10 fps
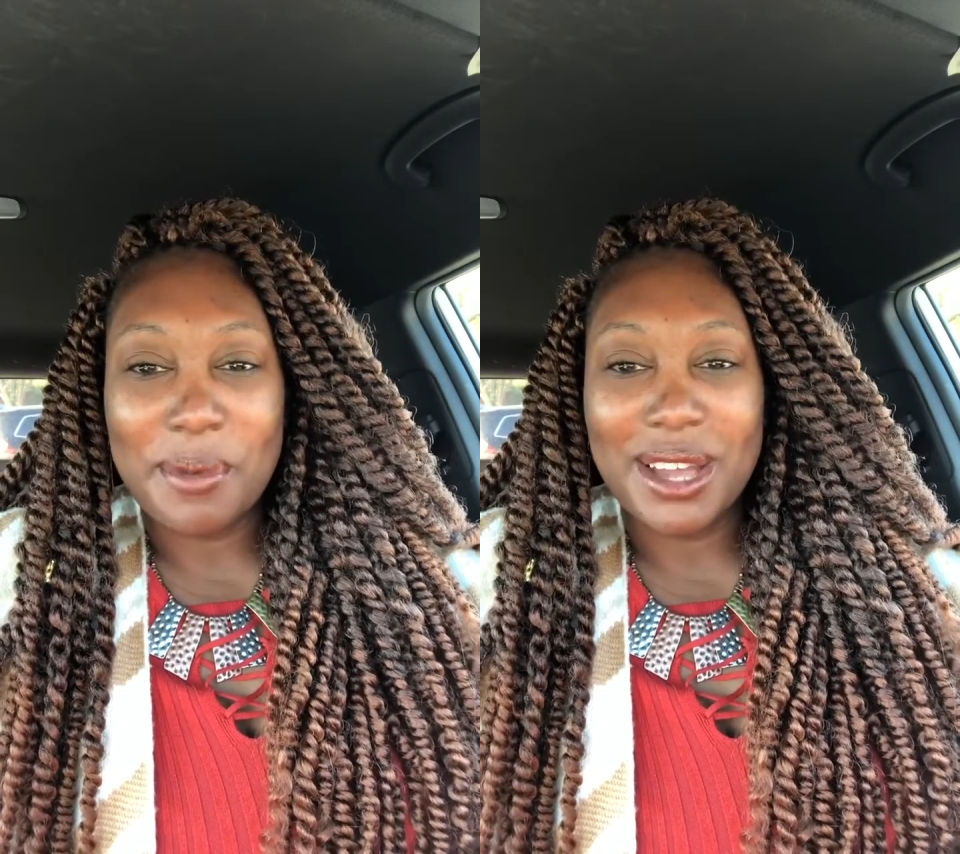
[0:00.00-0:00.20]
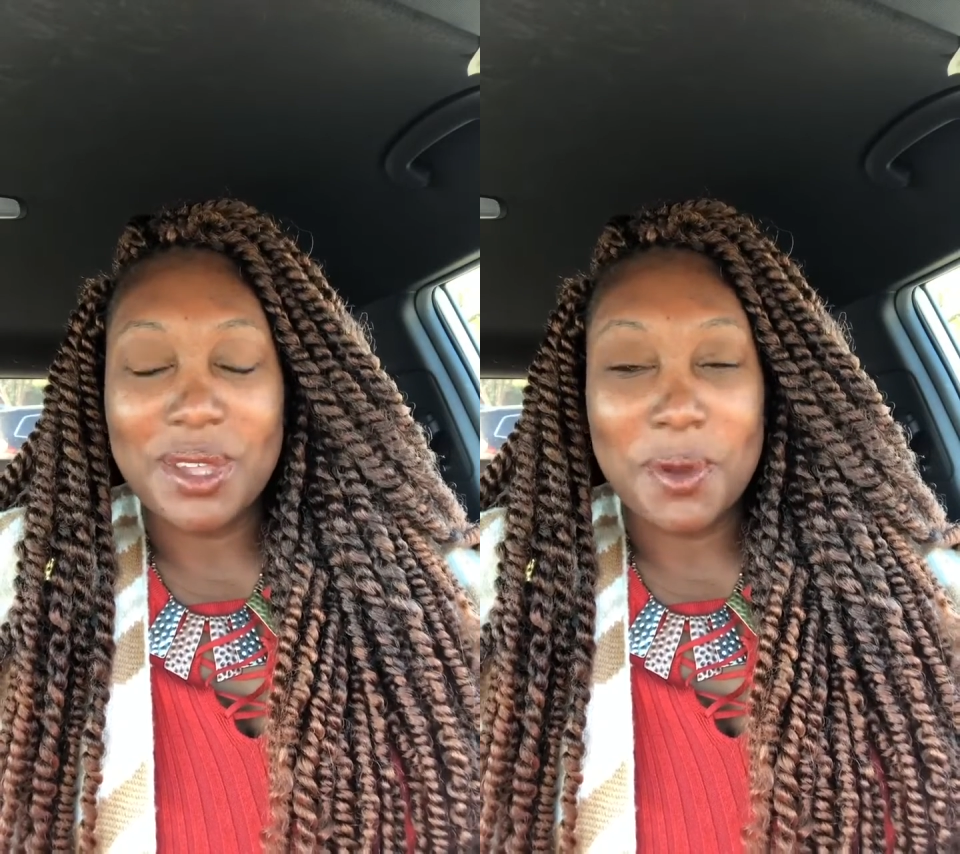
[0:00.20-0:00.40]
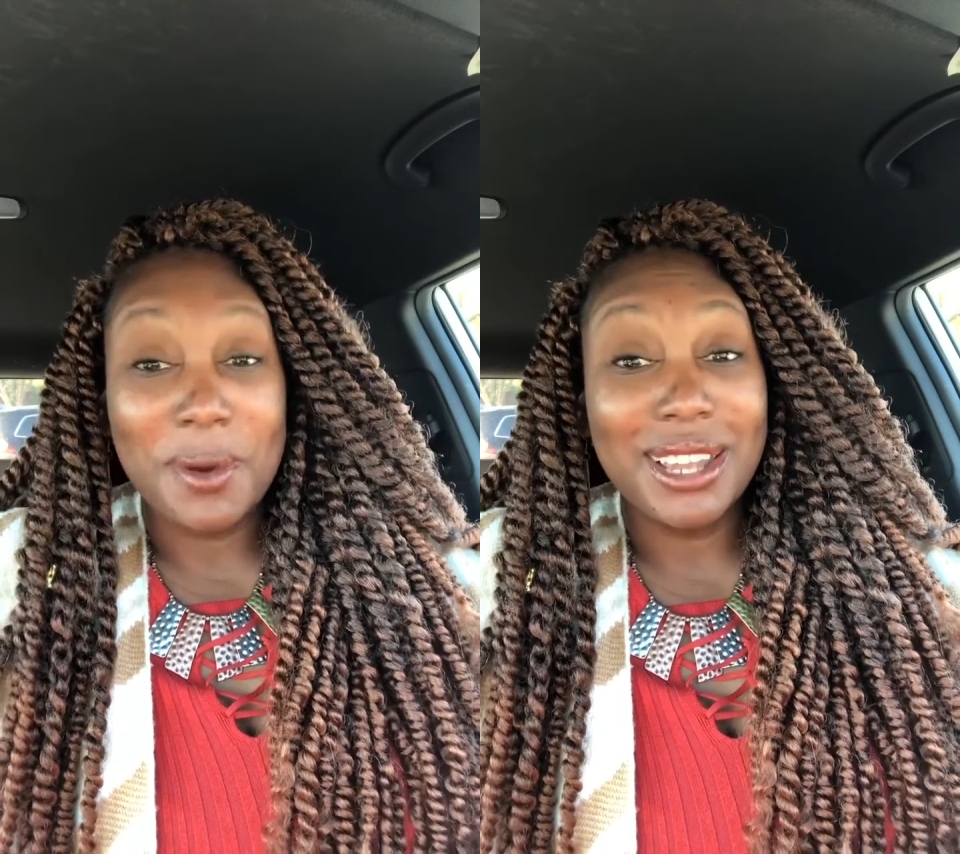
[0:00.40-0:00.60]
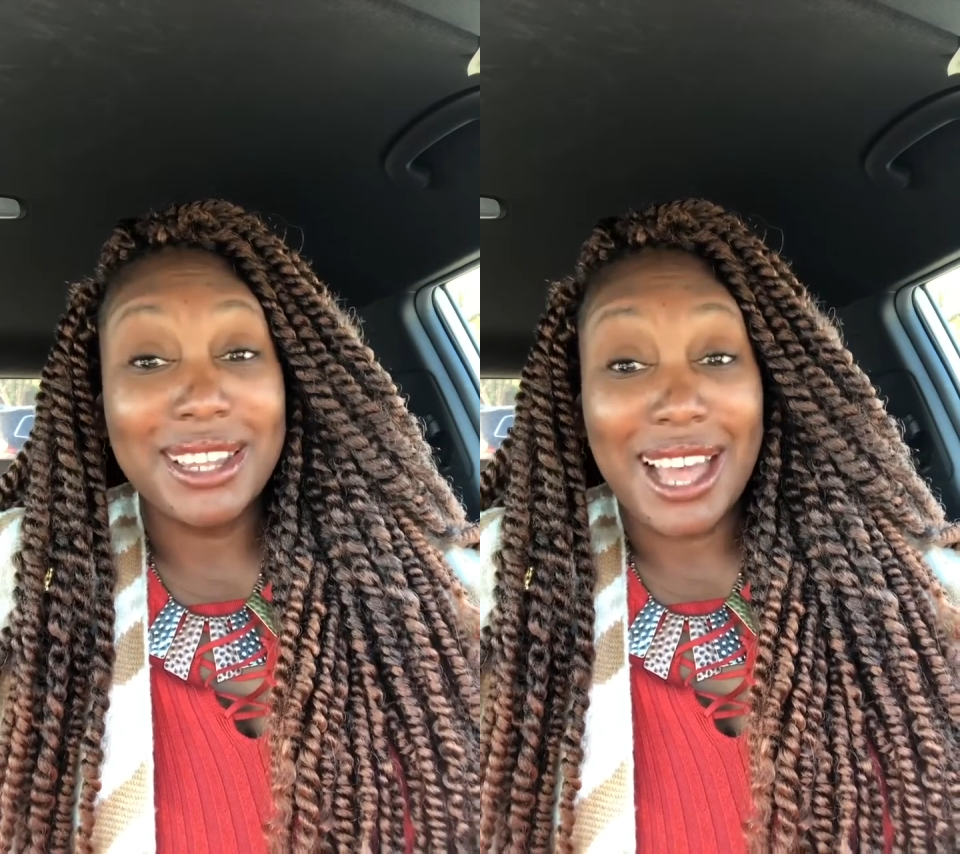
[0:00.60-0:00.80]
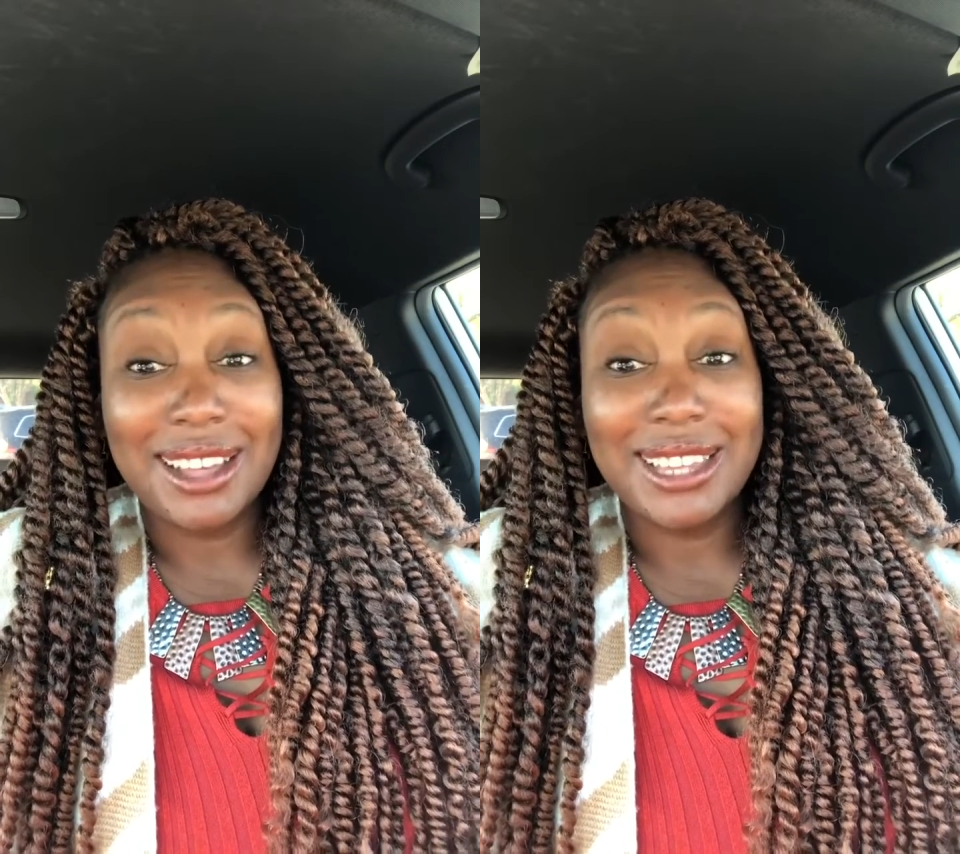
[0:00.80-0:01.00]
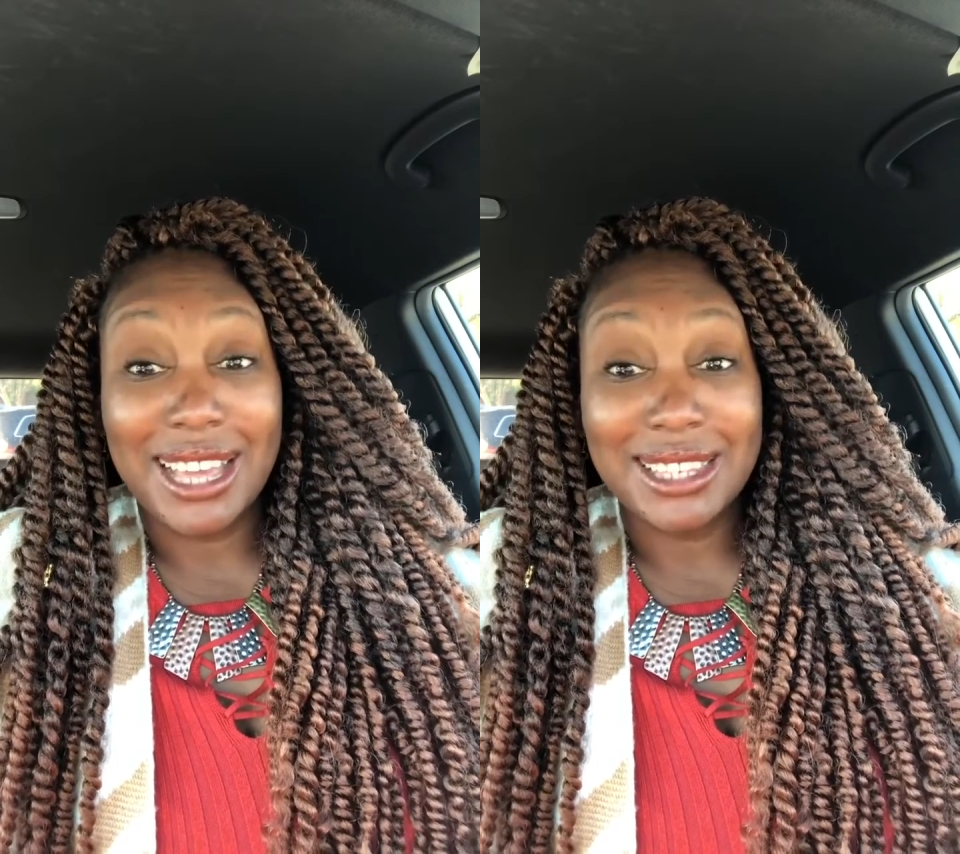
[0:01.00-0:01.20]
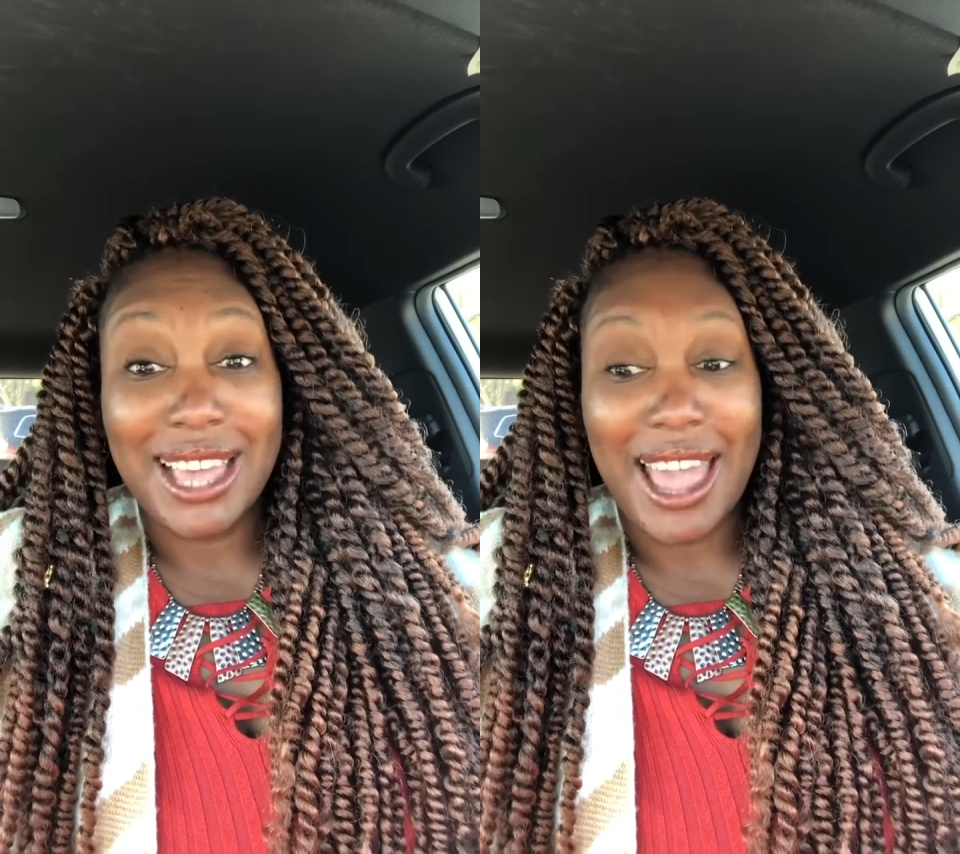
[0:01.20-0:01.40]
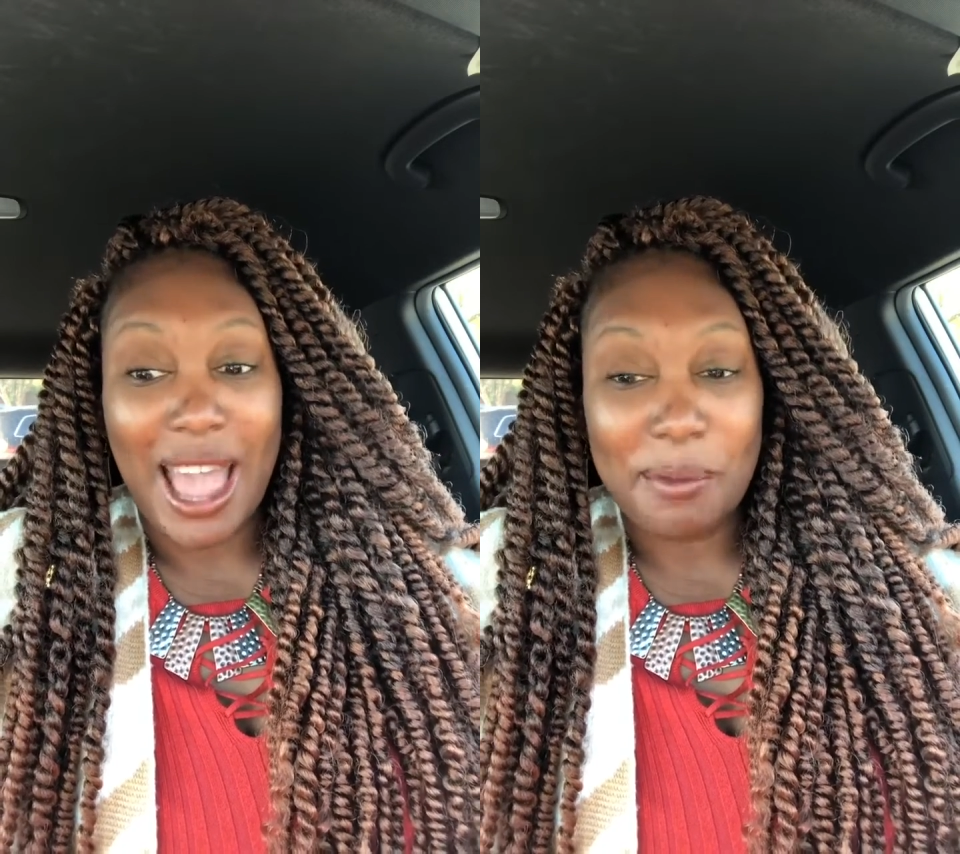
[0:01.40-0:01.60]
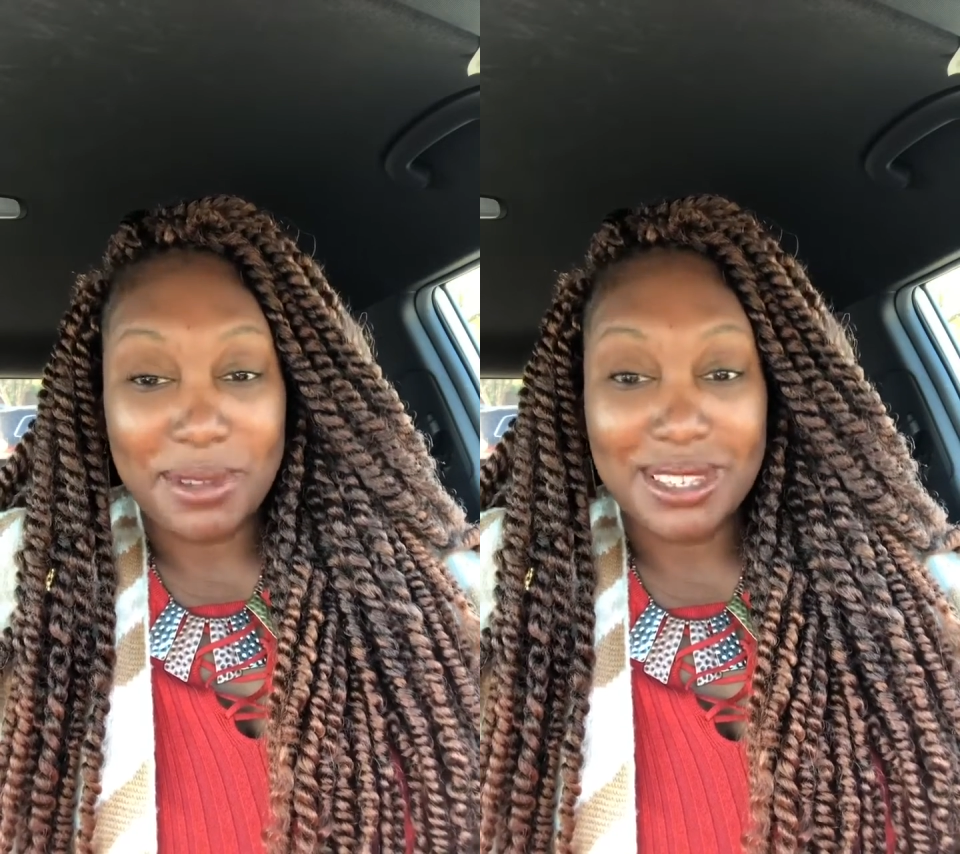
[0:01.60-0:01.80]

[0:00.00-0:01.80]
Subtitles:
but you allowed that to happen.